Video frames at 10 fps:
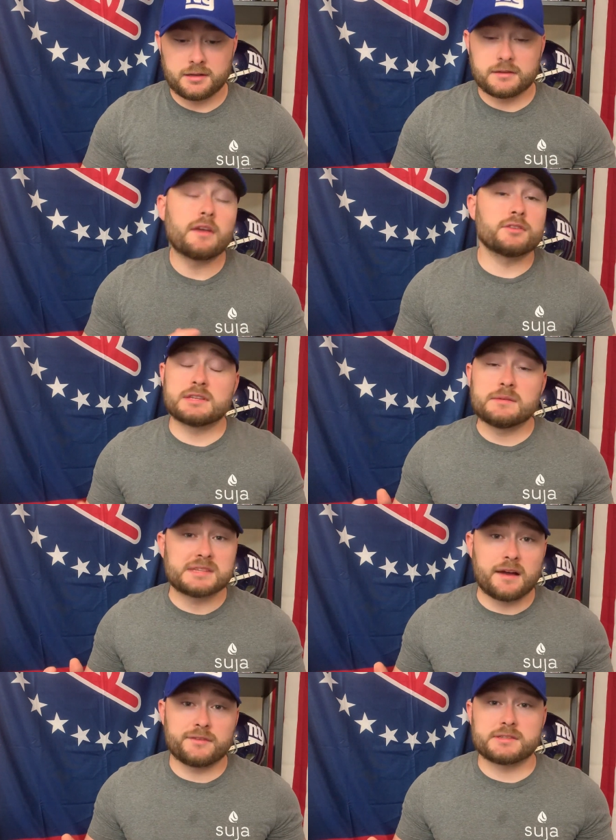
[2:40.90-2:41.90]
The other teams
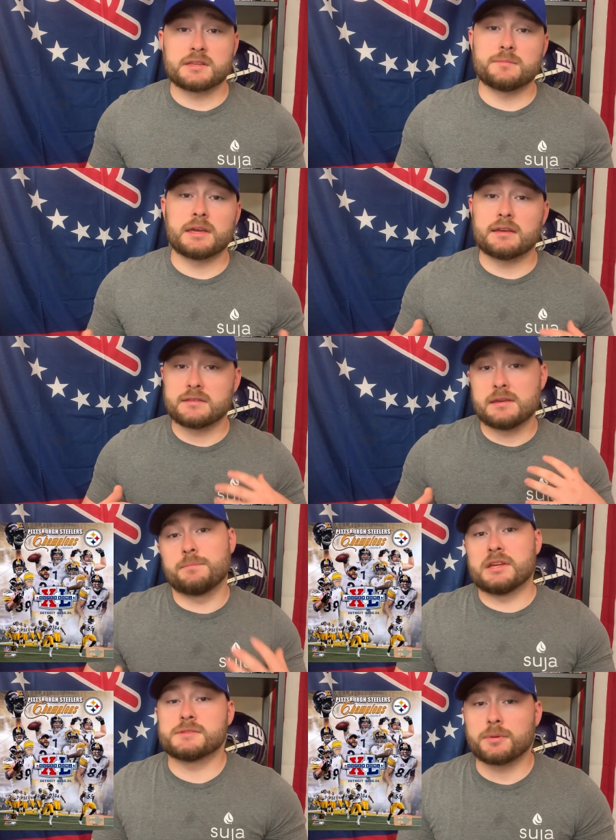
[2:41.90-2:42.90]
obviously being the
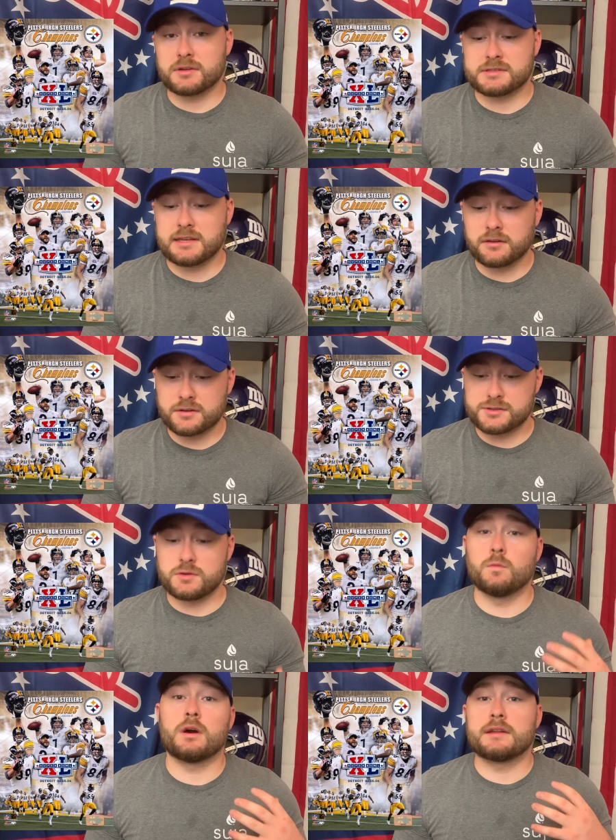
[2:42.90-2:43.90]
Pittsburgh Steelers,
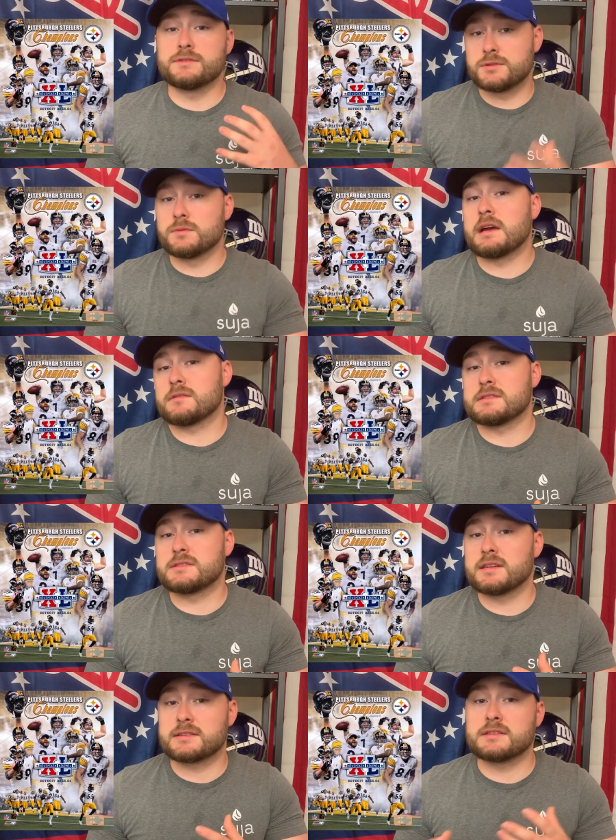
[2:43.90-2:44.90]
who won in
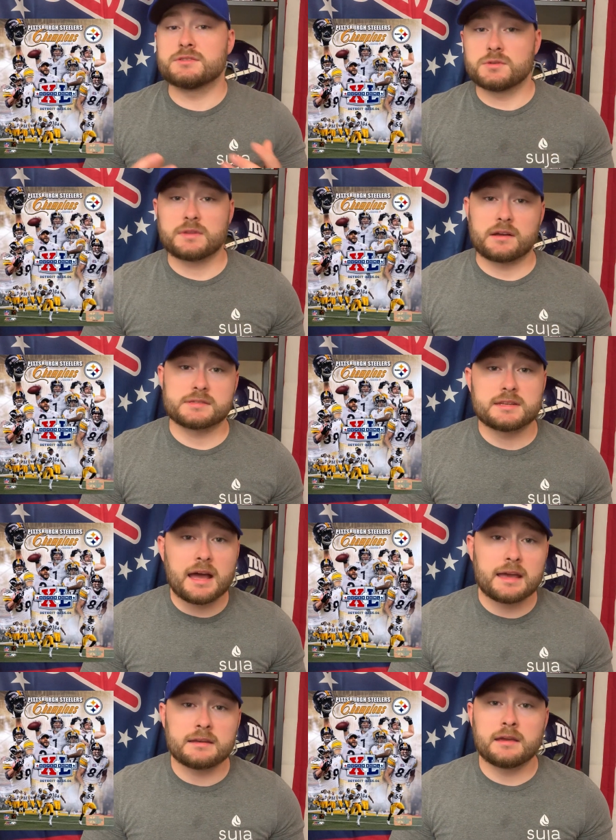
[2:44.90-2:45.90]
2006 and
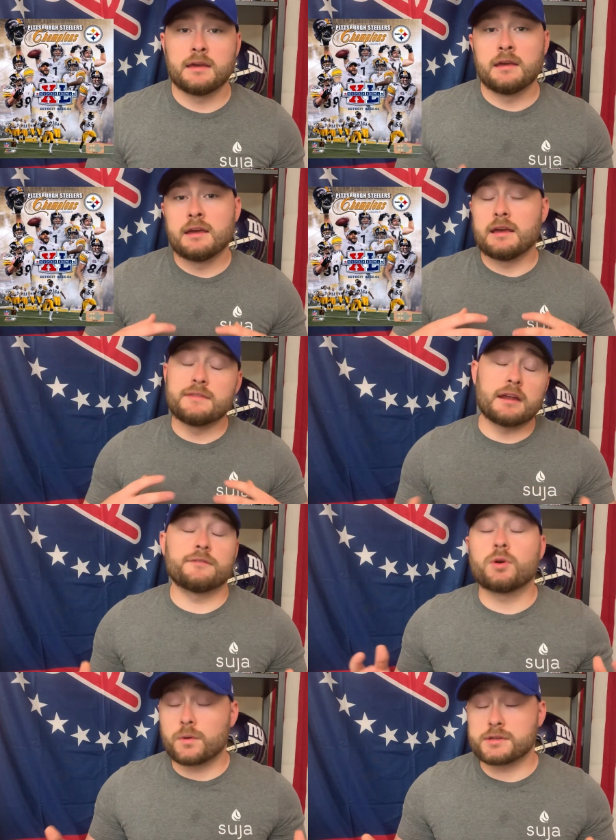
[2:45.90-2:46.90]
2009, and then
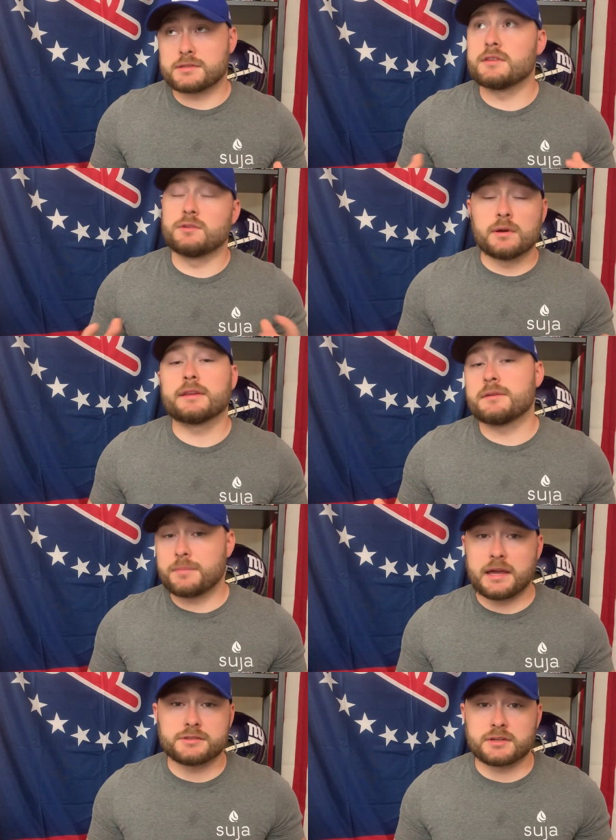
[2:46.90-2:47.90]
of course the New England
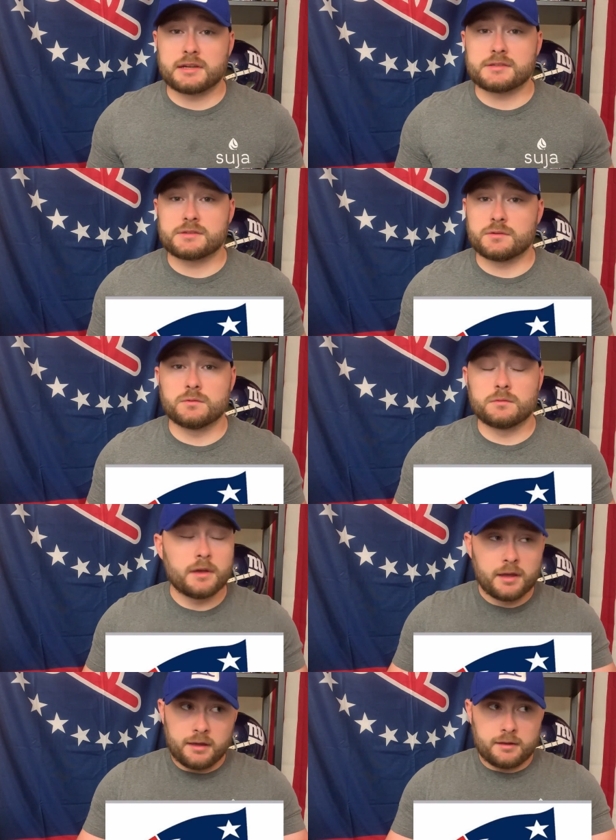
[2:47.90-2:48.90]
Patriots, who
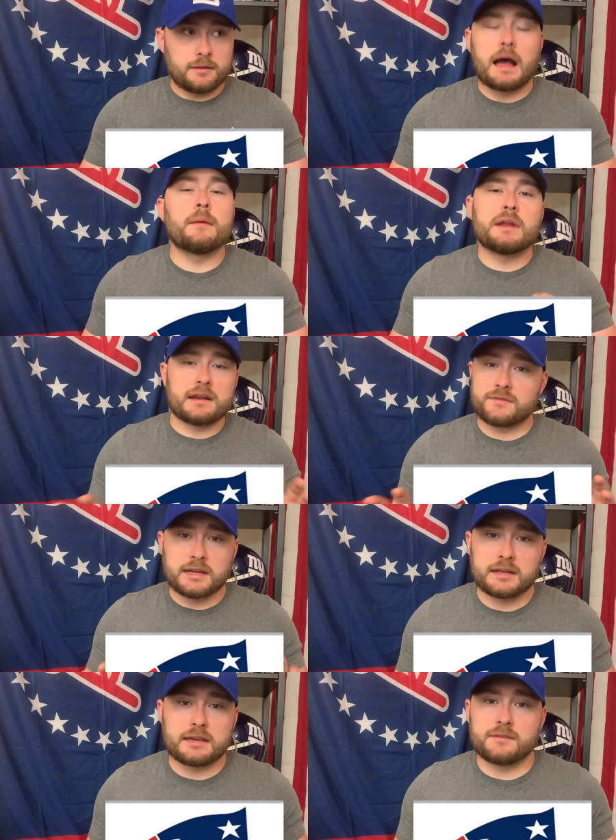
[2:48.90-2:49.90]
I'm not even
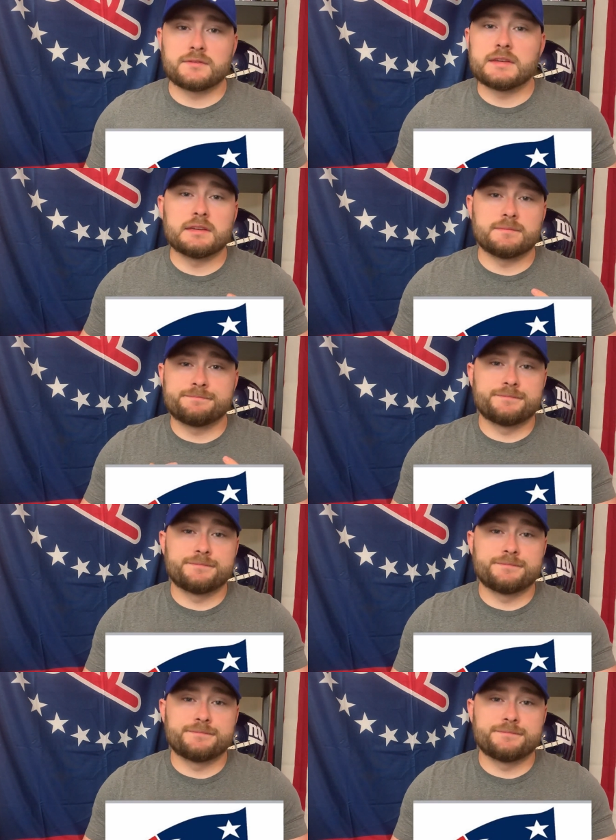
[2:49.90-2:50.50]
going to give the